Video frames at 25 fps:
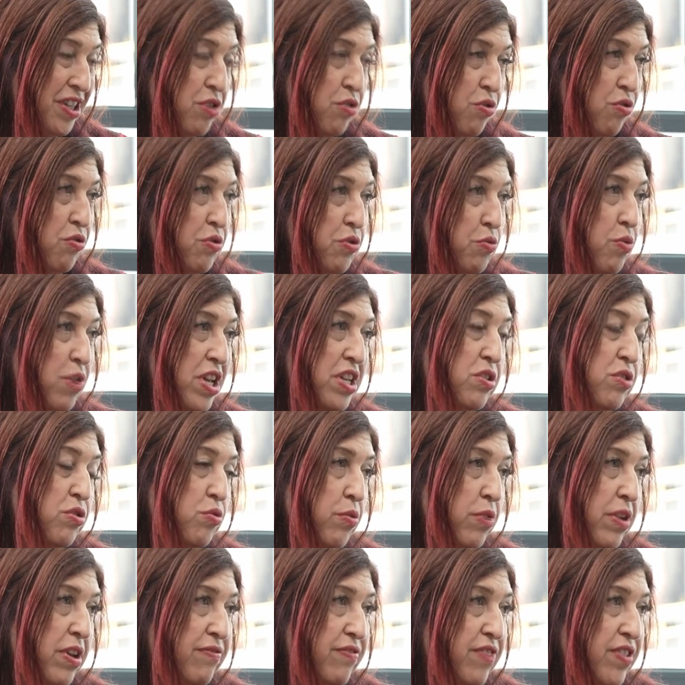You know, the ones
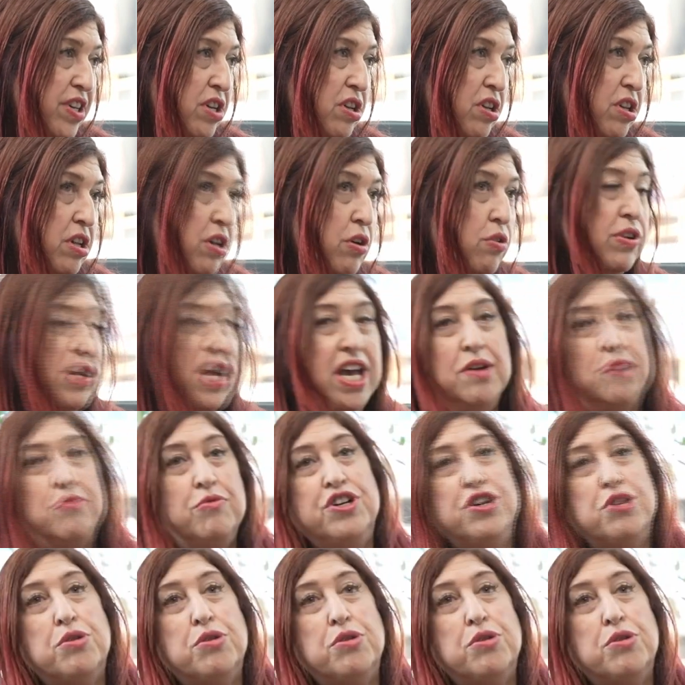who we feel okay.